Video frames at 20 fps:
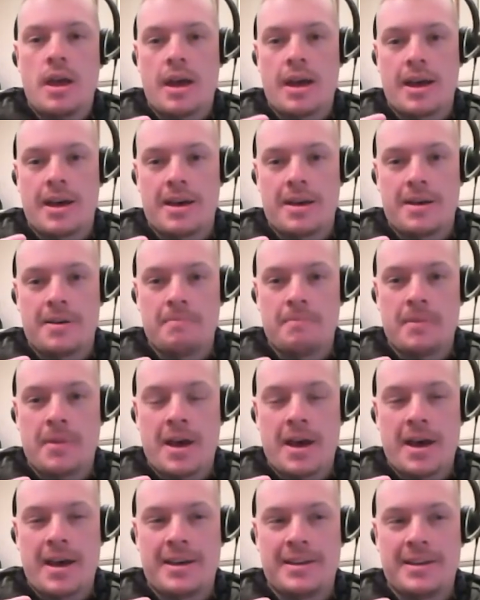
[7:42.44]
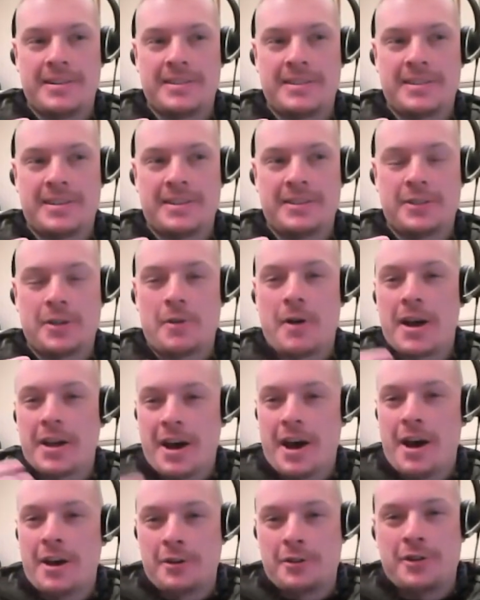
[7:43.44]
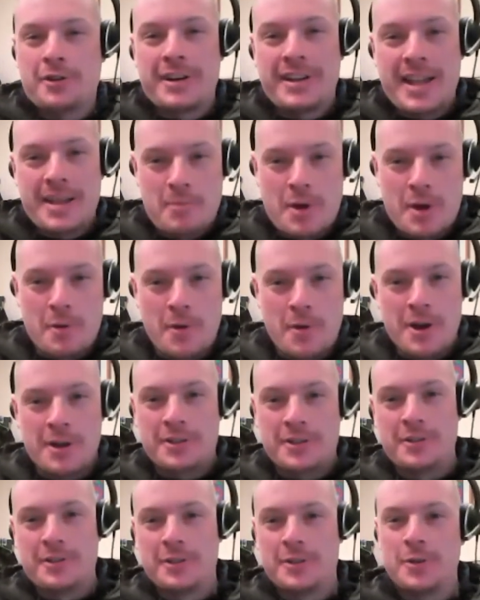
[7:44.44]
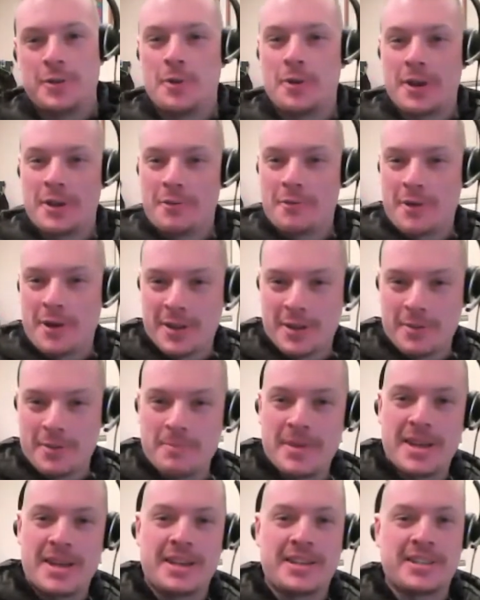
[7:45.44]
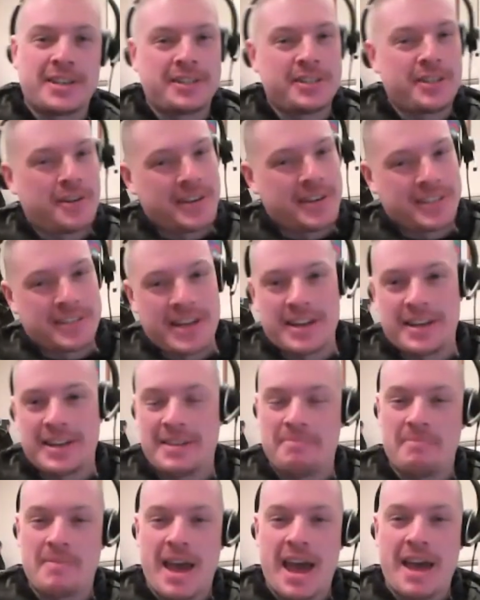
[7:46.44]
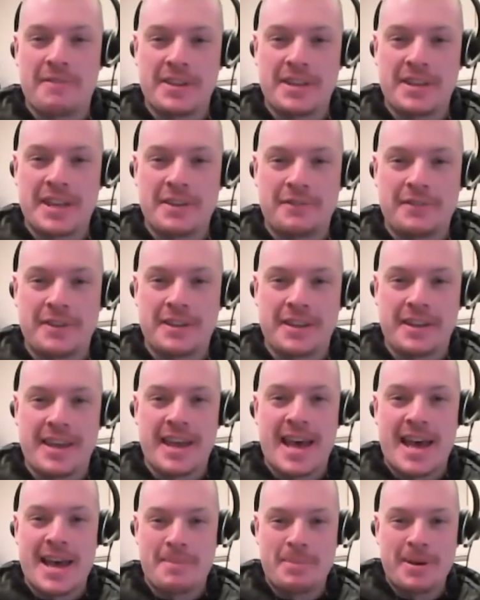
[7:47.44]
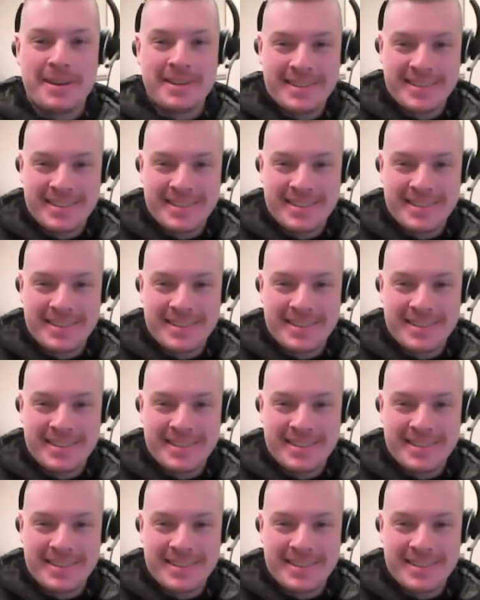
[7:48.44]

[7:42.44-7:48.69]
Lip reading: And so I kind of try and let my work do the talking rather than me, because I don't exactly have the gift of the gab.